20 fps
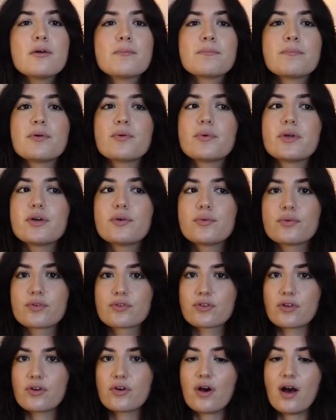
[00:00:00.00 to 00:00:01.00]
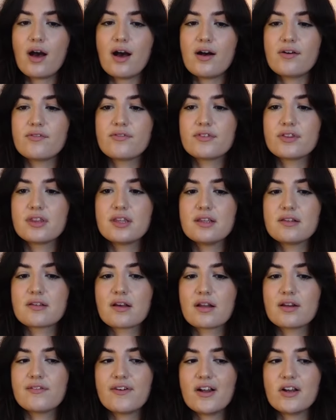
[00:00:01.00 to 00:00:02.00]
but we also have these
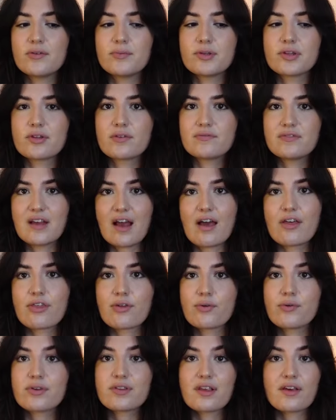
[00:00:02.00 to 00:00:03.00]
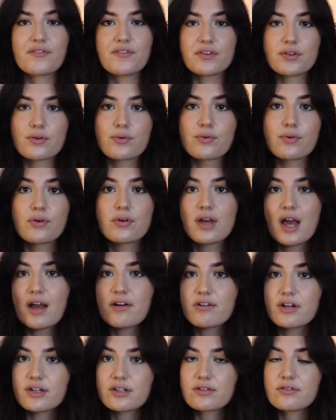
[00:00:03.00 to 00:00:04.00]
kind of elements of death, who is a physical
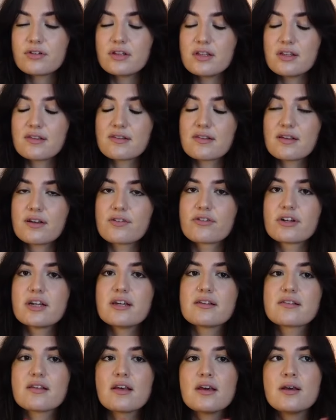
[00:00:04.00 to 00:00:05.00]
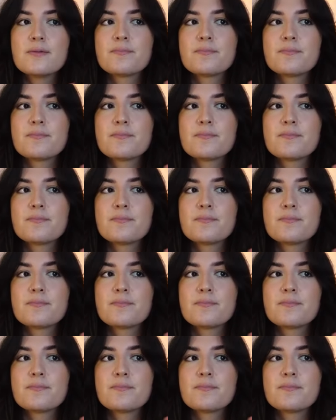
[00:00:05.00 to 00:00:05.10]
character in this series,